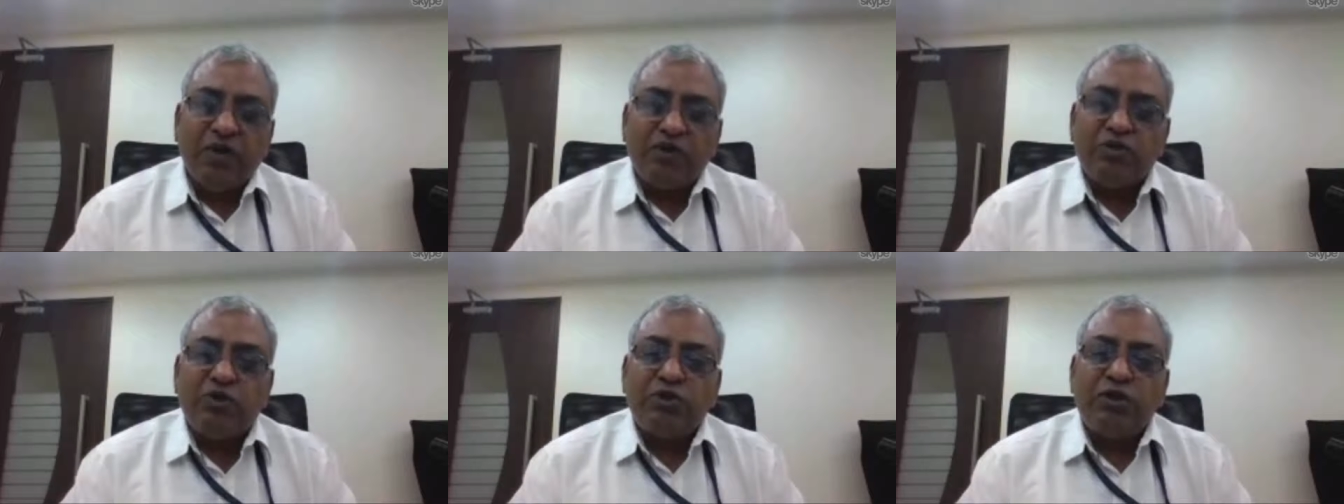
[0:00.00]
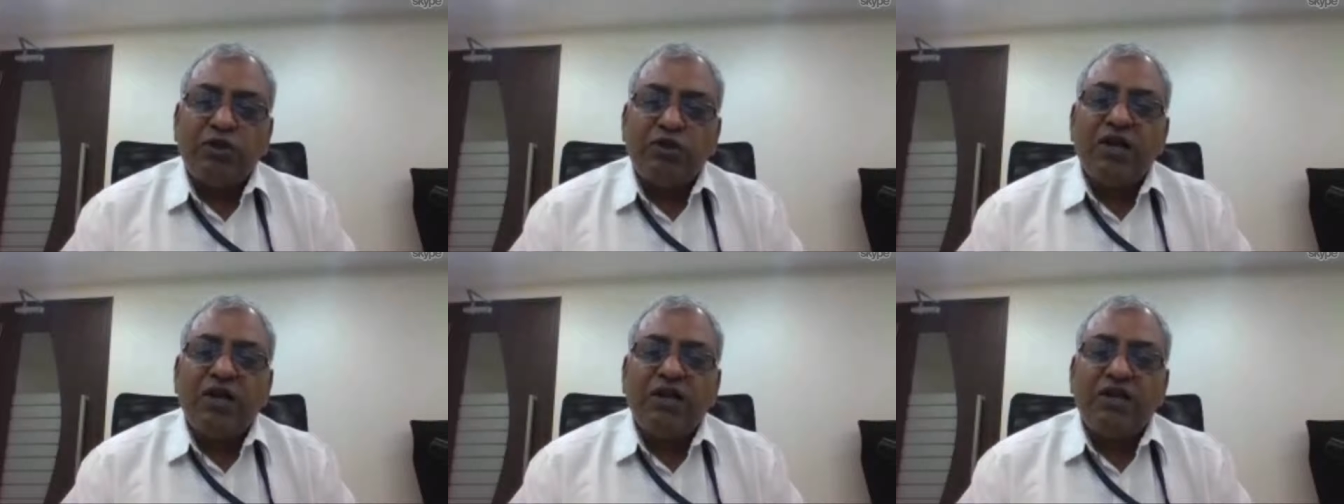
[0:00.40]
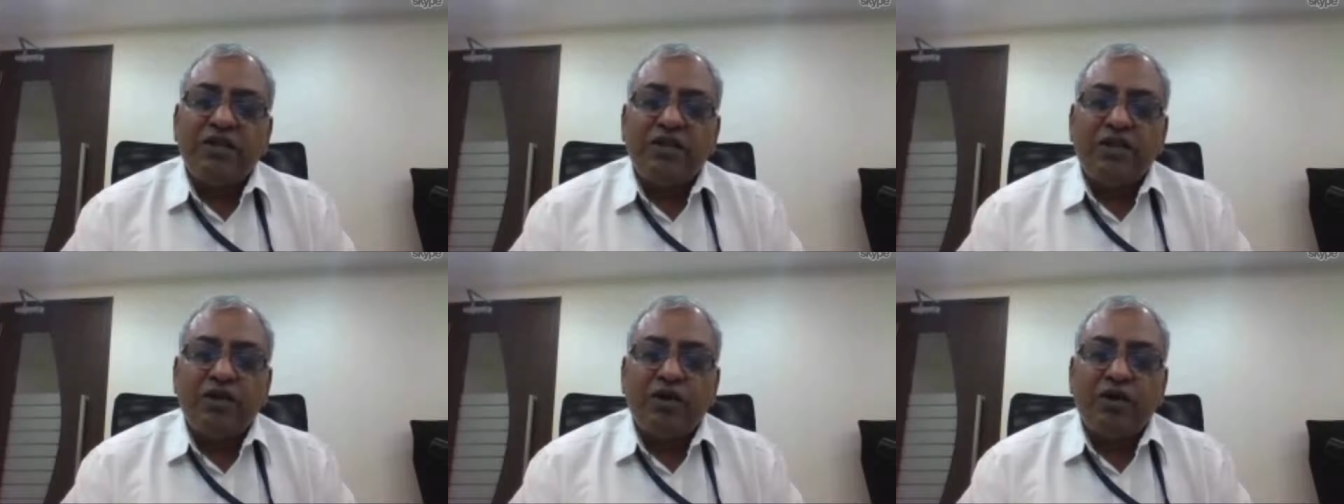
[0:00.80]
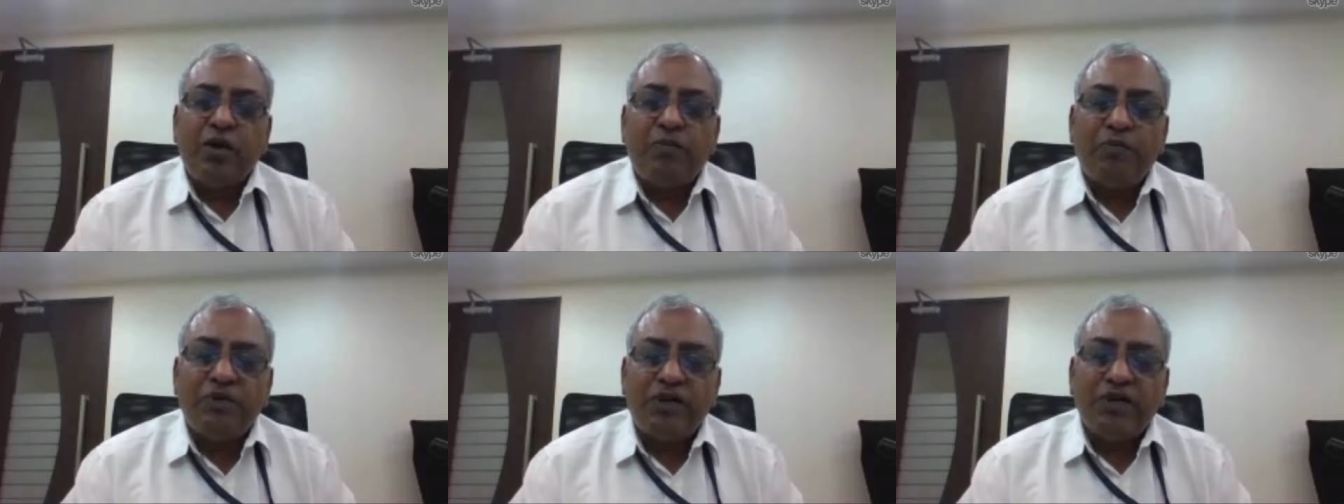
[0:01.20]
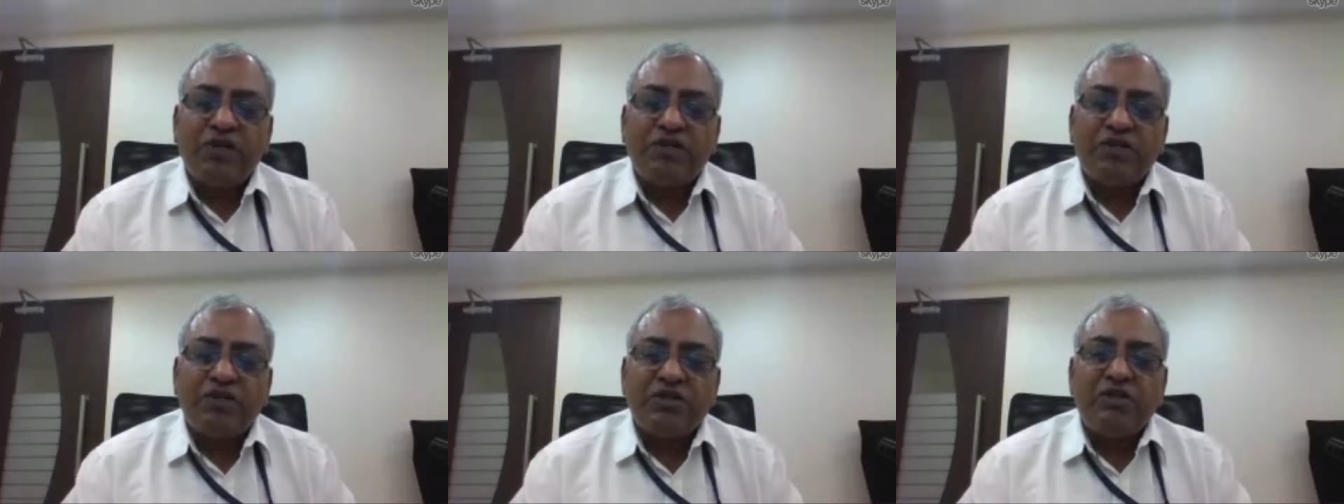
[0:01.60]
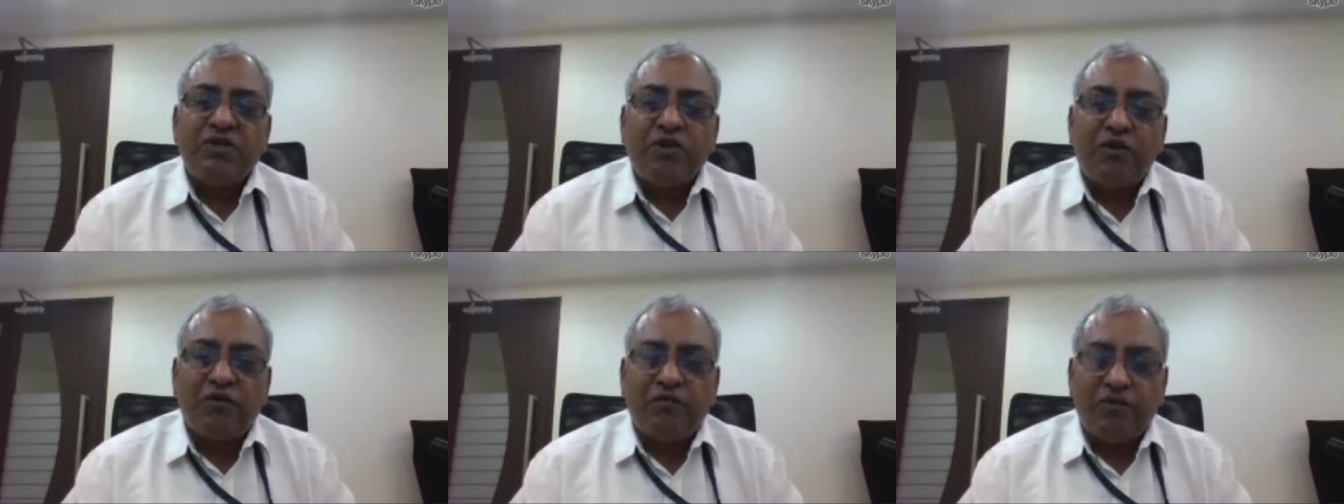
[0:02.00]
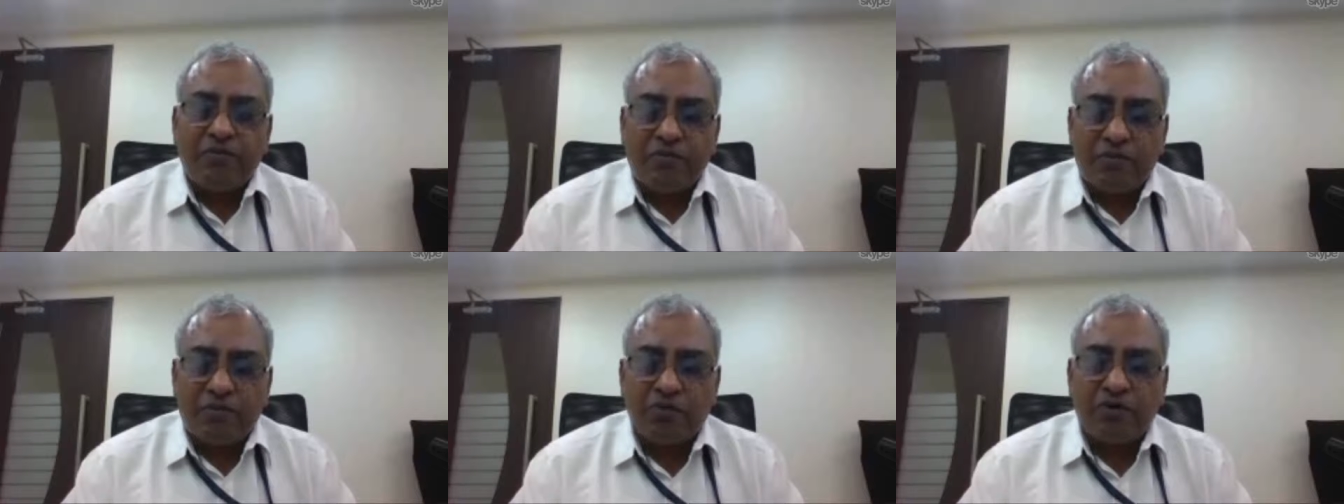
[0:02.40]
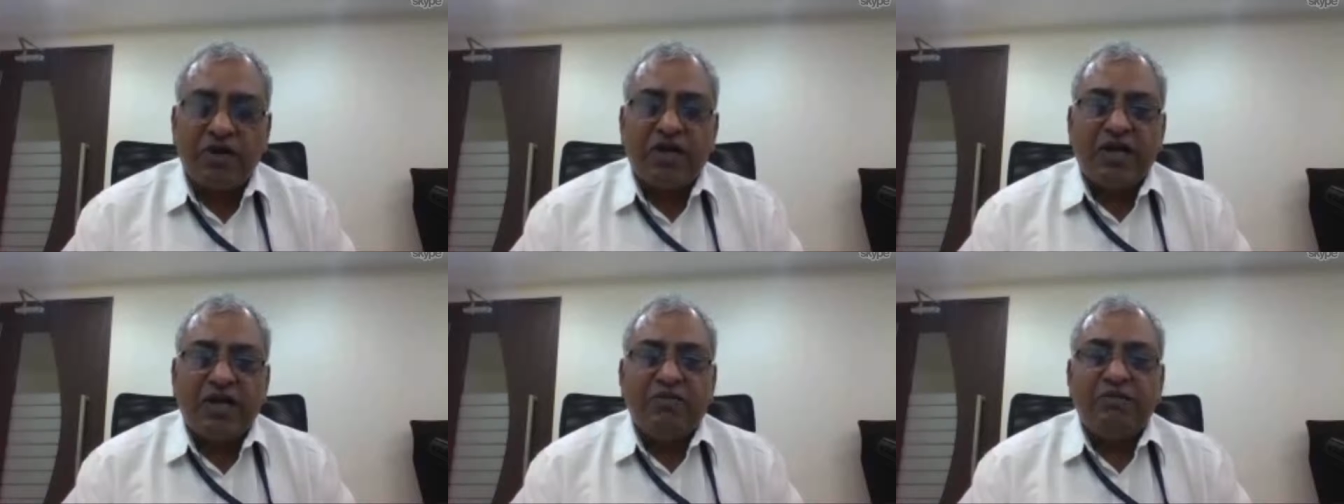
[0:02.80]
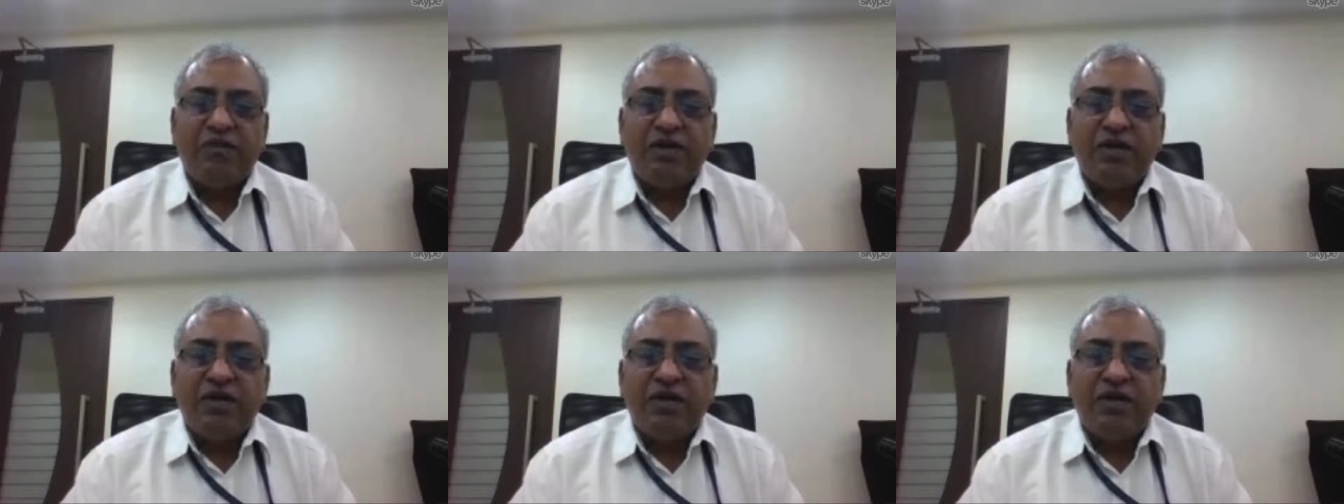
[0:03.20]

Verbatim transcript: So to look at the operation of a program